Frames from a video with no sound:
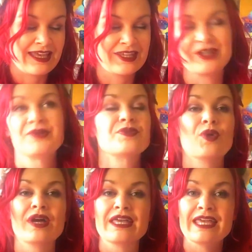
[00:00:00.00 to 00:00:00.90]
you know
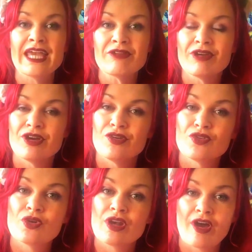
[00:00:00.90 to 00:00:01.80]
what era of
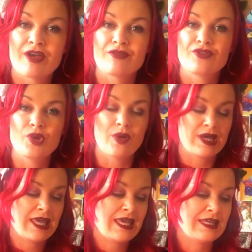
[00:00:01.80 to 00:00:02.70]
your life you are
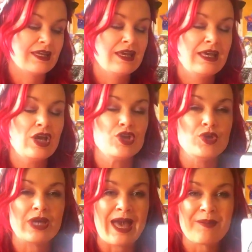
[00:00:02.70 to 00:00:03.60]
in
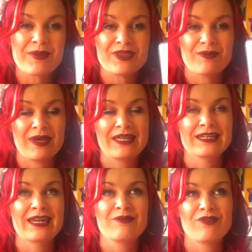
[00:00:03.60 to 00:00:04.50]
you can be the maiden,
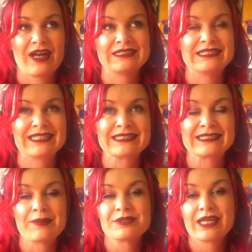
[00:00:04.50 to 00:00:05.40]
and in fact, it's
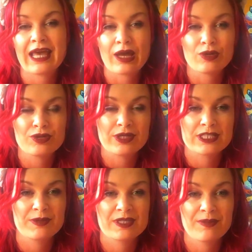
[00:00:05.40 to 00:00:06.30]
exceptionally healthy
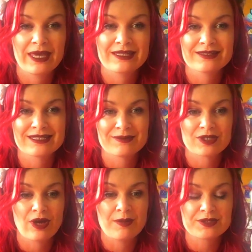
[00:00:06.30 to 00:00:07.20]
to be the maiden
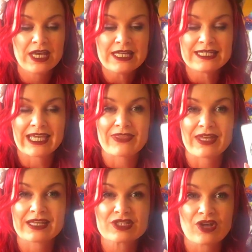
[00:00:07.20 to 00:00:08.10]
sometimes to get
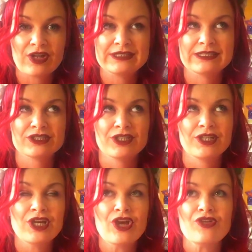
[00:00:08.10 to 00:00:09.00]
that excited, to
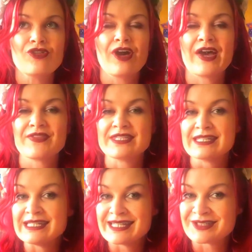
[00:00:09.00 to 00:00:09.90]
not have the
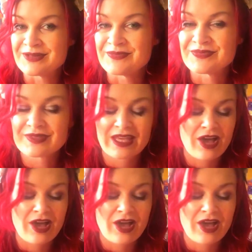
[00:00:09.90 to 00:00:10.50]
cynicism